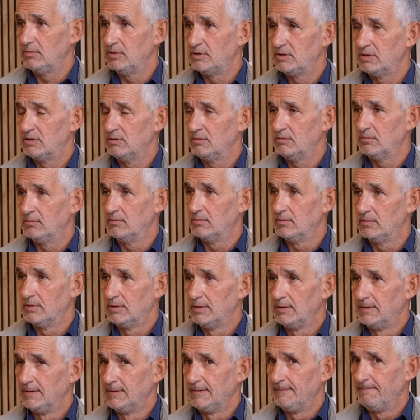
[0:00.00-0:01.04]
We still
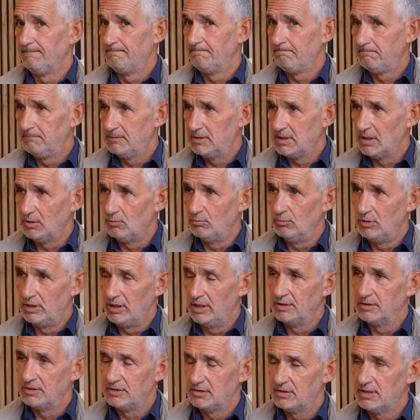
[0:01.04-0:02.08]
don't really
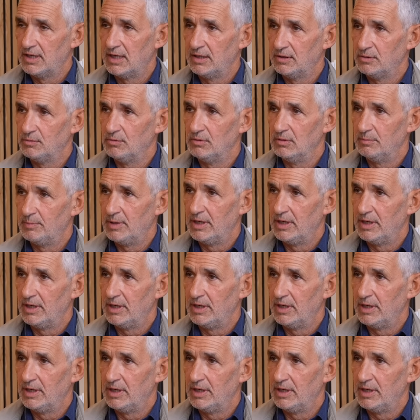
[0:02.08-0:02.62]
understand all